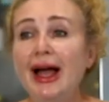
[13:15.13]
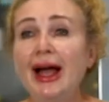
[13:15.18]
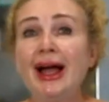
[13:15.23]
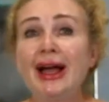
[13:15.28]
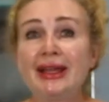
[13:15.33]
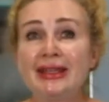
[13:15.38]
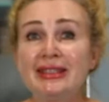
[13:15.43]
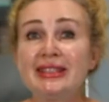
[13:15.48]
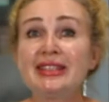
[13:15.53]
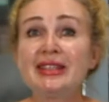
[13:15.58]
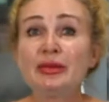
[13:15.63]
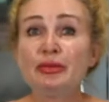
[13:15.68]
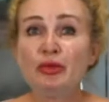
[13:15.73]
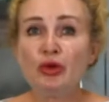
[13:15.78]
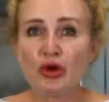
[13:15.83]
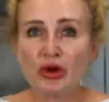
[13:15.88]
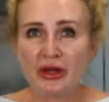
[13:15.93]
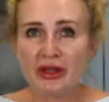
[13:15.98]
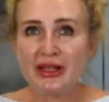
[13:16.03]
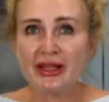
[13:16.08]
And
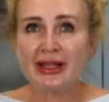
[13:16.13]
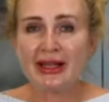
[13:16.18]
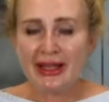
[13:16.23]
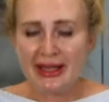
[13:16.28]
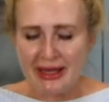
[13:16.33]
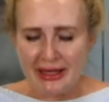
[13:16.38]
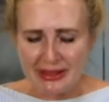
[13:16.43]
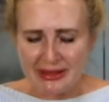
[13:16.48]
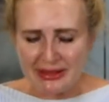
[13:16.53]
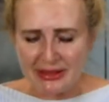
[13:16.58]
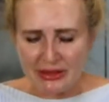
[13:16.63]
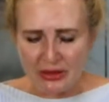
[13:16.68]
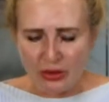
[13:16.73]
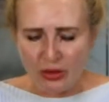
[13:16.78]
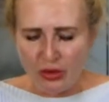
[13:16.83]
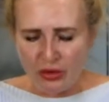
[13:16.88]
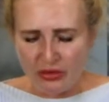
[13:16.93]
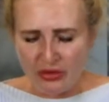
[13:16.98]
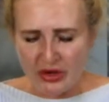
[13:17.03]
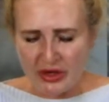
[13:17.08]
pour the glaze
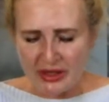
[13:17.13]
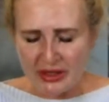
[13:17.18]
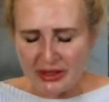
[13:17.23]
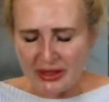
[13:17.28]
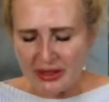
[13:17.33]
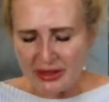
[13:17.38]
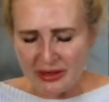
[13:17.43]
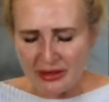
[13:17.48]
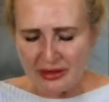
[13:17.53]
over it.